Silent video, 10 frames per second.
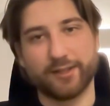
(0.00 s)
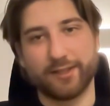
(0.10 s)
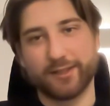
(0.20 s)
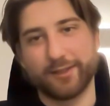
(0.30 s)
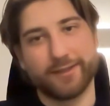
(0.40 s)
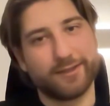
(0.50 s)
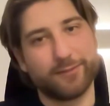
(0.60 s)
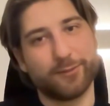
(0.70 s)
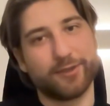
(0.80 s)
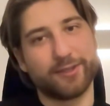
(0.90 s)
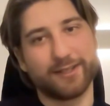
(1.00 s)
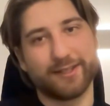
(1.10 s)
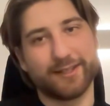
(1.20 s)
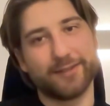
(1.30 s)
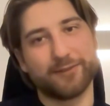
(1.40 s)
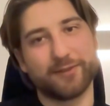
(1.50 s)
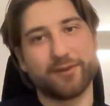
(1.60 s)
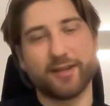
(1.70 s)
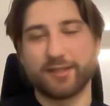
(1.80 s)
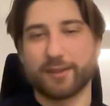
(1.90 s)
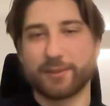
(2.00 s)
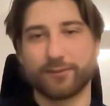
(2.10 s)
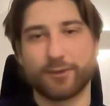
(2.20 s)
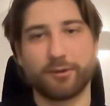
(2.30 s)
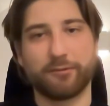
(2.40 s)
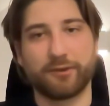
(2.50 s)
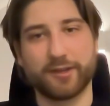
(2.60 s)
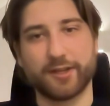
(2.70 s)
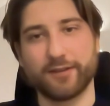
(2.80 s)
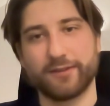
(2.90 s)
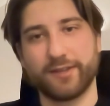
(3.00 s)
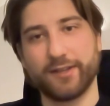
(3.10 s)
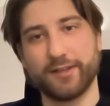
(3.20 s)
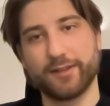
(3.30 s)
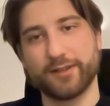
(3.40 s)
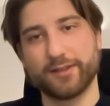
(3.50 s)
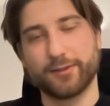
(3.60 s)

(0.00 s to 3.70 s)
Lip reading: Like he's putting like the right steps forward for the NFT as a